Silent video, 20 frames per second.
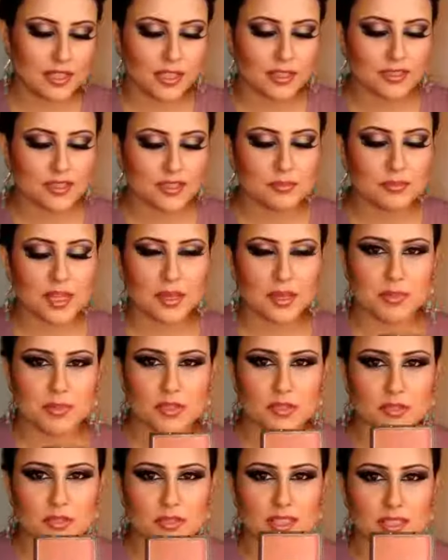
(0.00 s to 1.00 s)
I sometimes
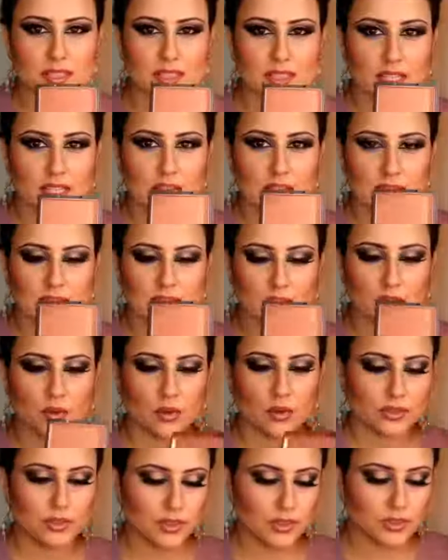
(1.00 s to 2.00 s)
use this as a
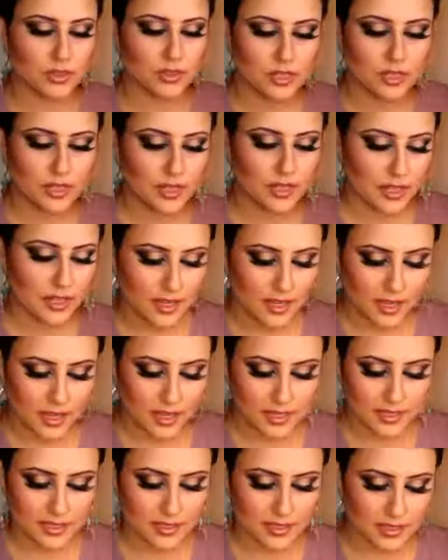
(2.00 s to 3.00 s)
contour,
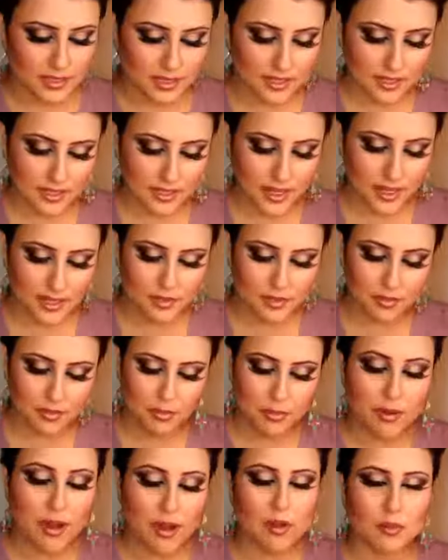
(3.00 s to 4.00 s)
and it's kind of
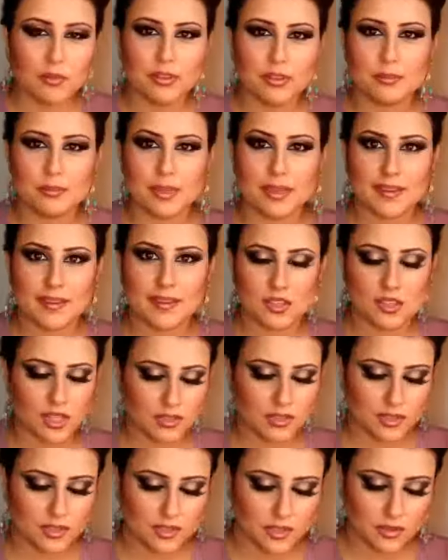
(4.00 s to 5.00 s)
a brown with pinkish
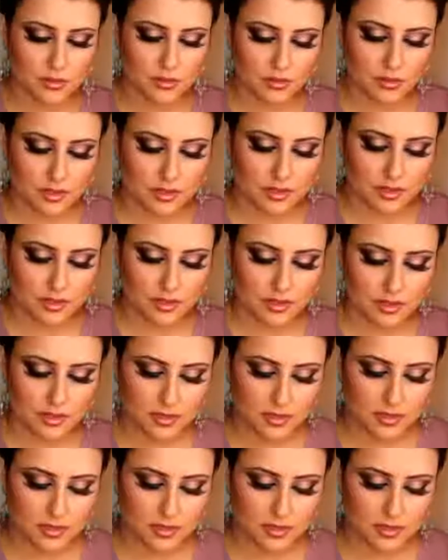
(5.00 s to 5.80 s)
undertones.